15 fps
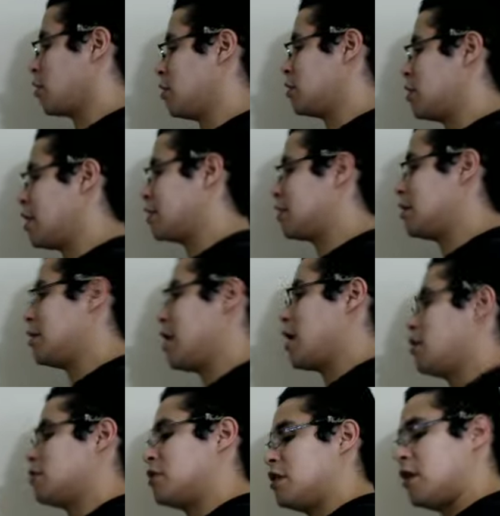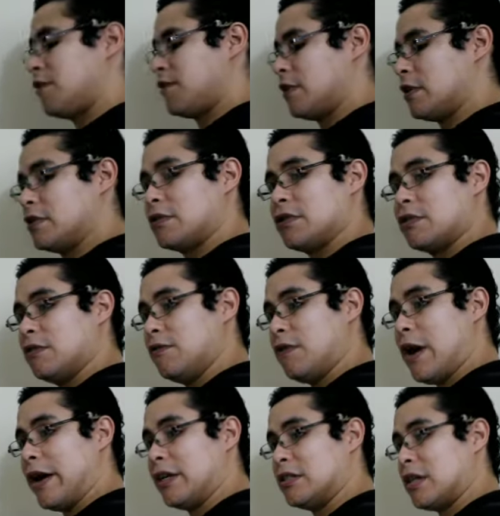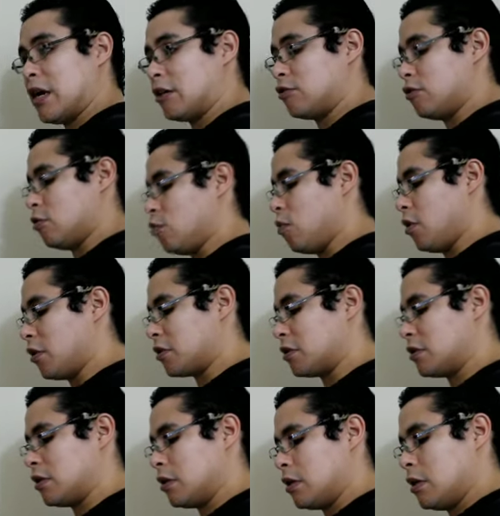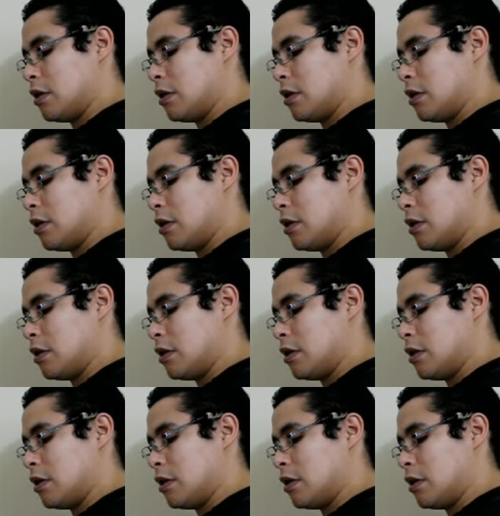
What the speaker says: I'm going to test it now, see if this device actually works.